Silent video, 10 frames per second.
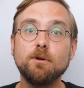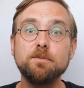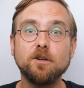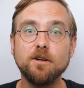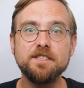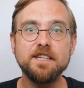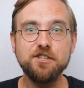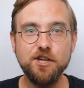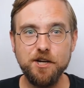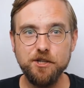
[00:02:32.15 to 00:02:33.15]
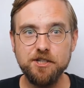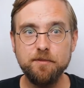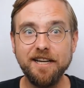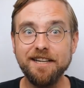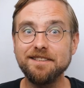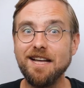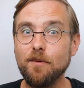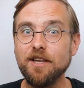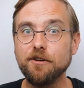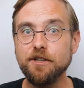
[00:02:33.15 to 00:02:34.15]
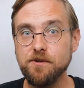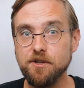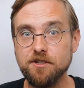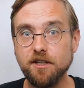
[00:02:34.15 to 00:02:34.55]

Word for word: cryptocurrency exchanges to begin allowing their users